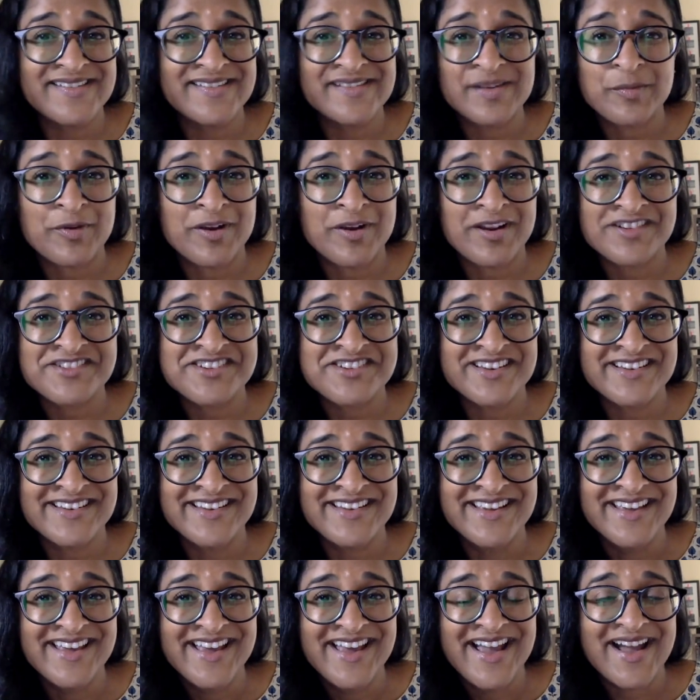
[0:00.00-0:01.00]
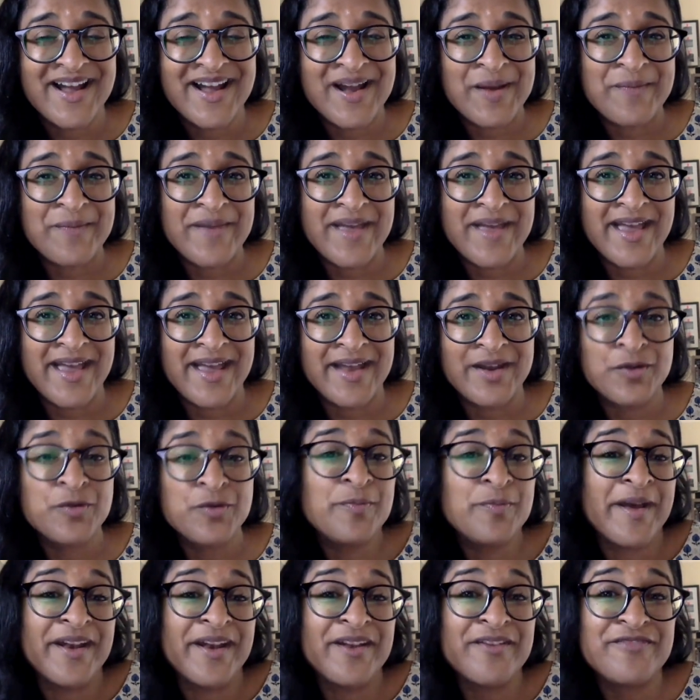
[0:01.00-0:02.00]
in this oppression, um,
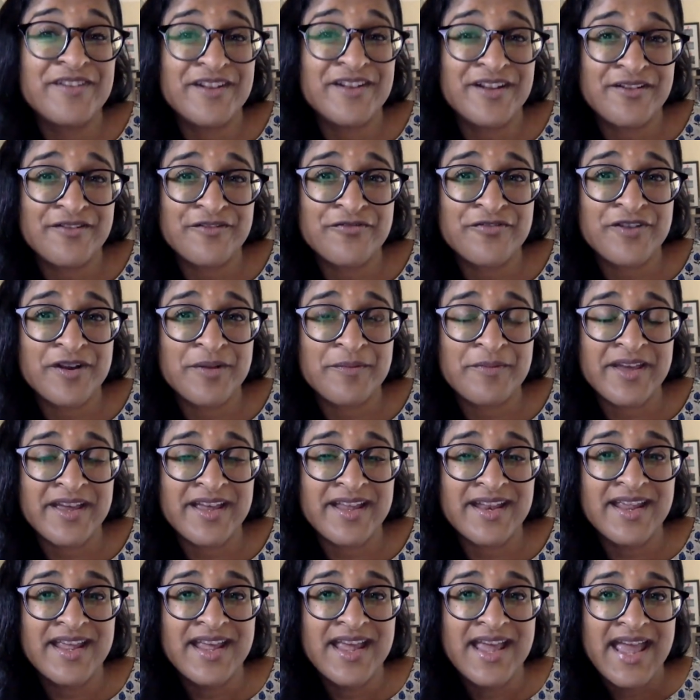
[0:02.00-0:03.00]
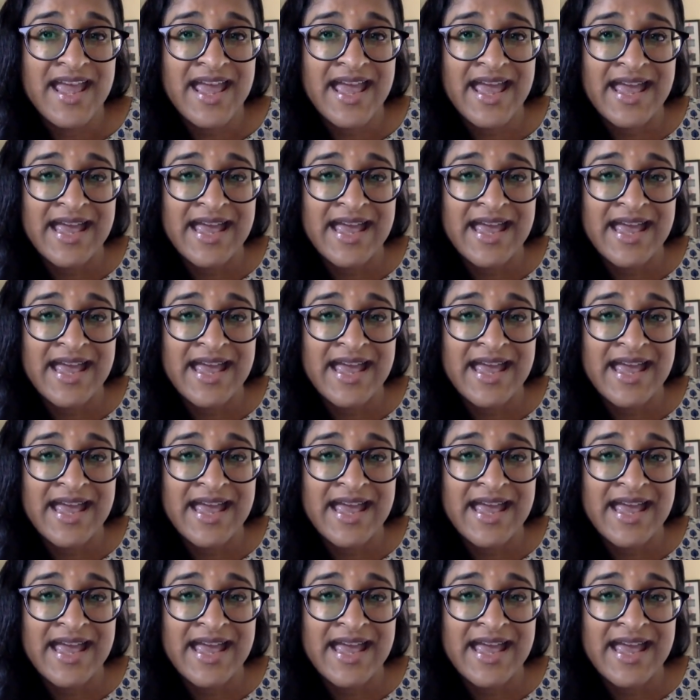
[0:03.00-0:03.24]
and who benefited from it,